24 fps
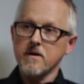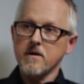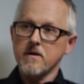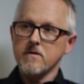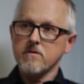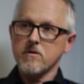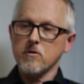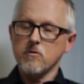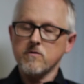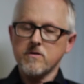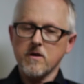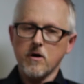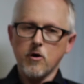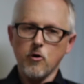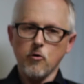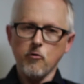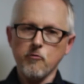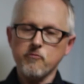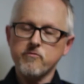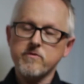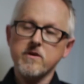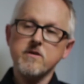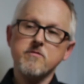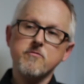So it's a whole
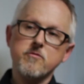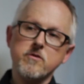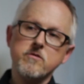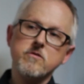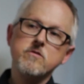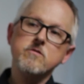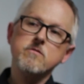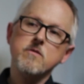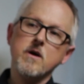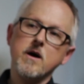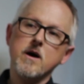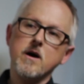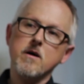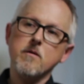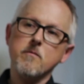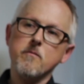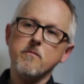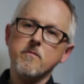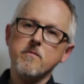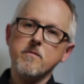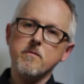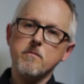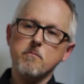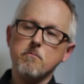different
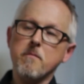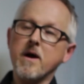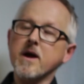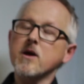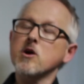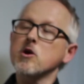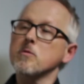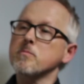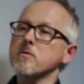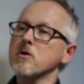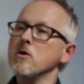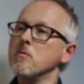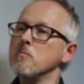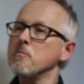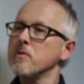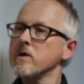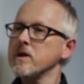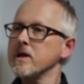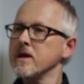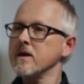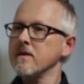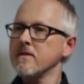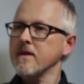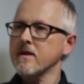makeup
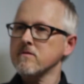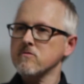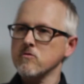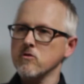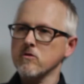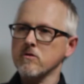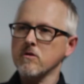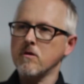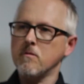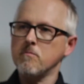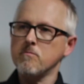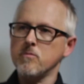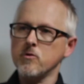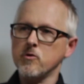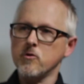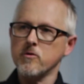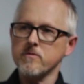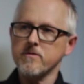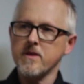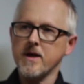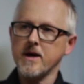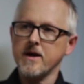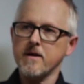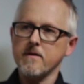company that took on
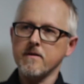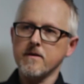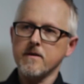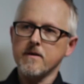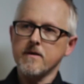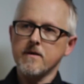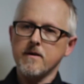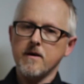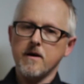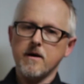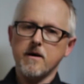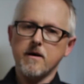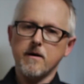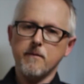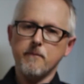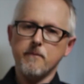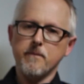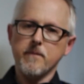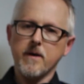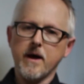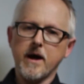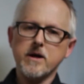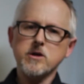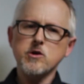board that.
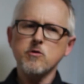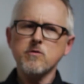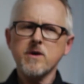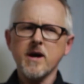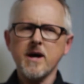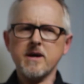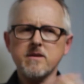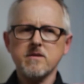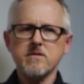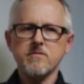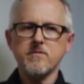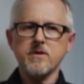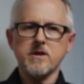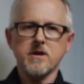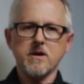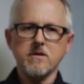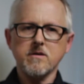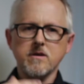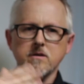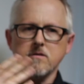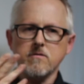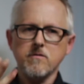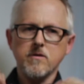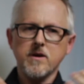And you kind of,
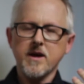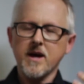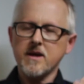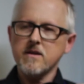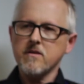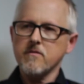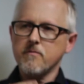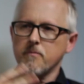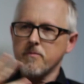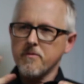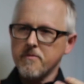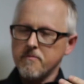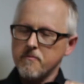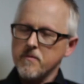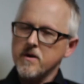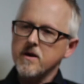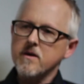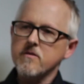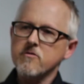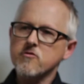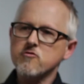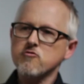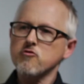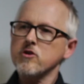you kind of
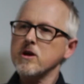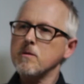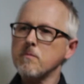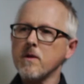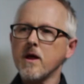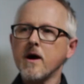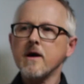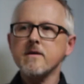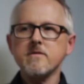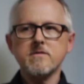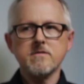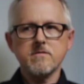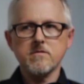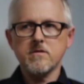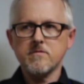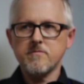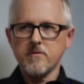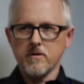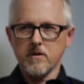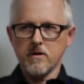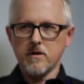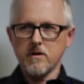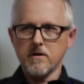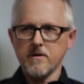streamline stuff a
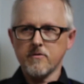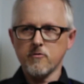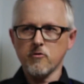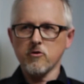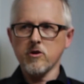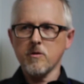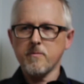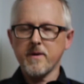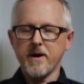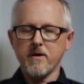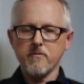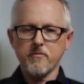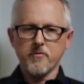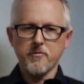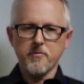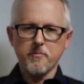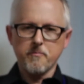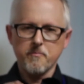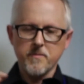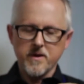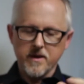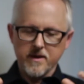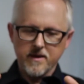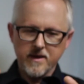lot. It's all about
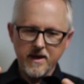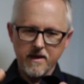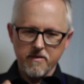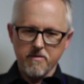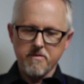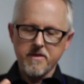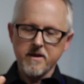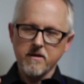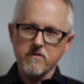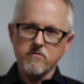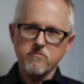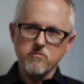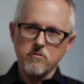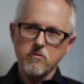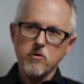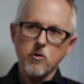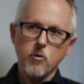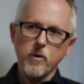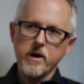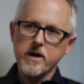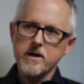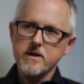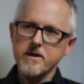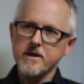getting things done
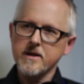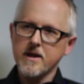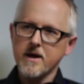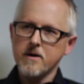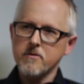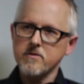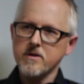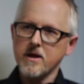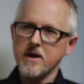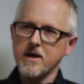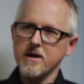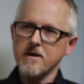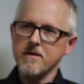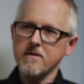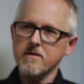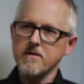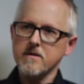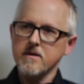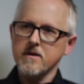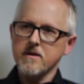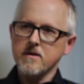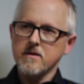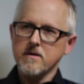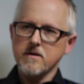quickly nowadays.
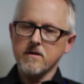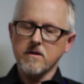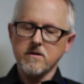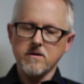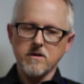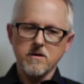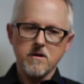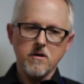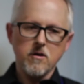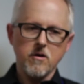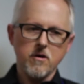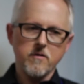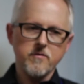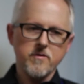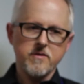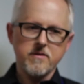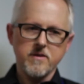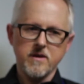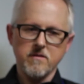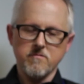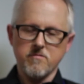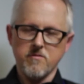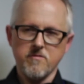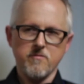You can't
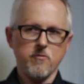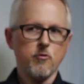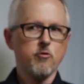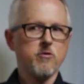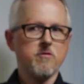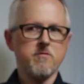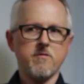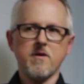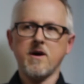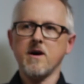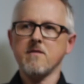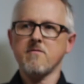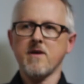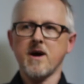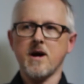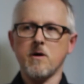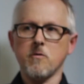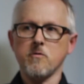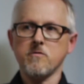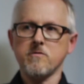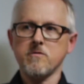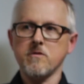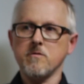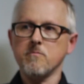sit for 4 or 5
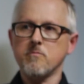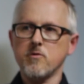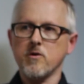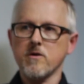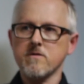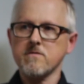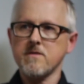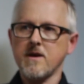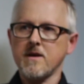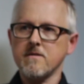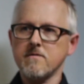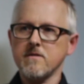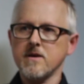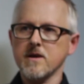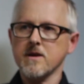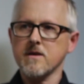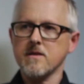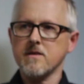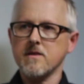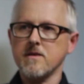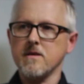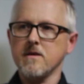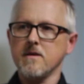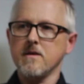hours doing
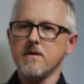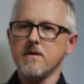prosthetics,